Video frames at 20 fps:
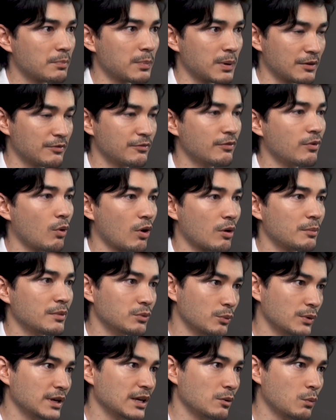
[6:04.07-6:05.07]

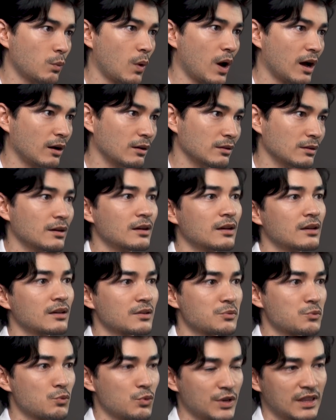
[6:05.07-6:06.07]
perform really well
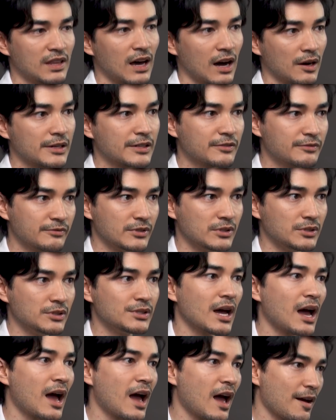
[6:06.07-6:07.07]
without food
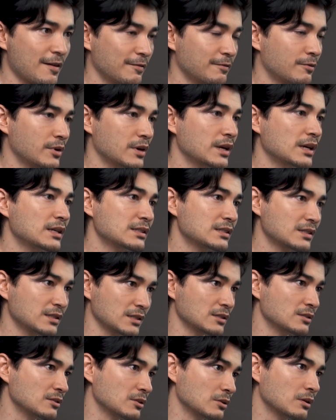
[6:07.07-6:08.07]
every
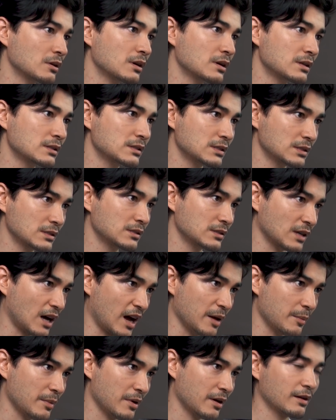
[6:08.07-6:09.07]
single
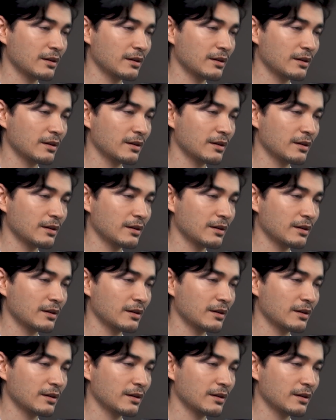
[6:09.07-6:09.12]
time.